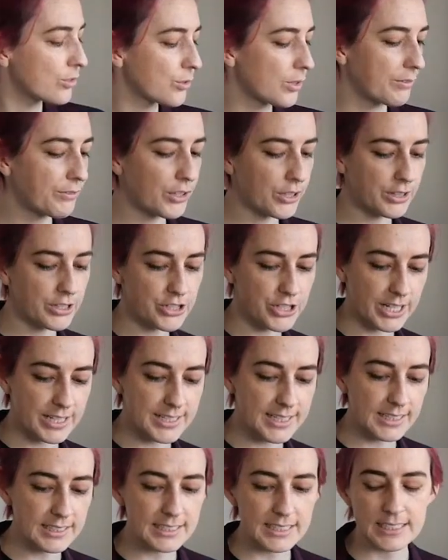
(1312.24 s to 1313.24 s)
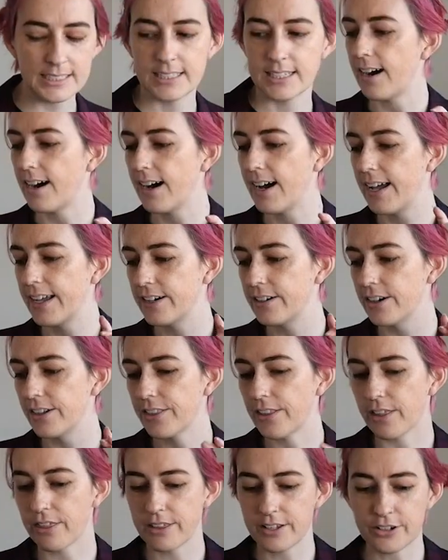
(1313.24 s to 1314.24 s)
So I've got the Chantilly, I got
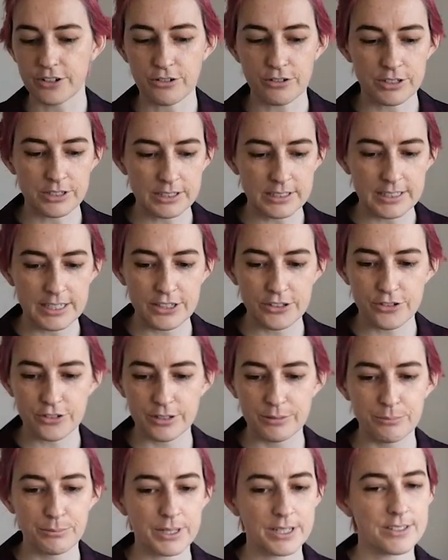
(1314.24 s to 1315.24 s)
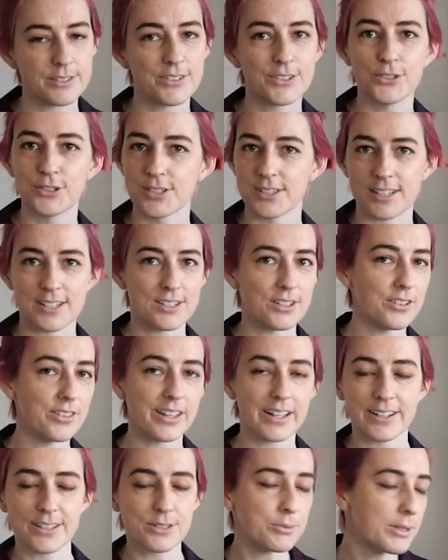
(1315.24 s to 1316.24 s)
the thin crinoline trim, because of course they sold
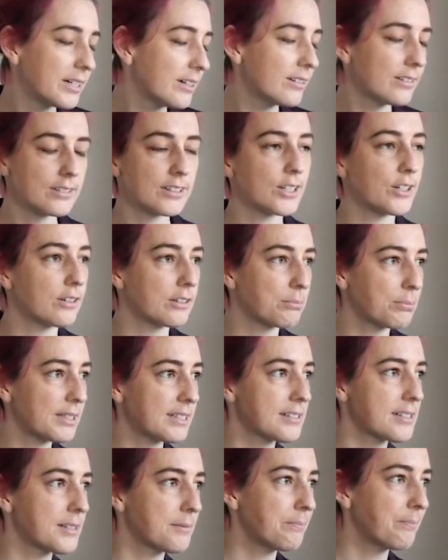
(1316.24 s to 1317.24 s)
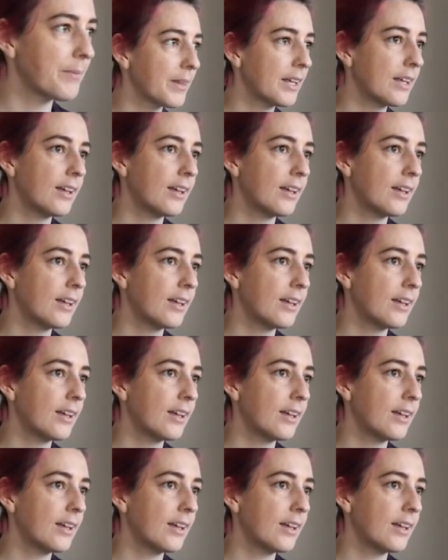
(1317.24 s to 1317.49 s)
that as well, God bless them.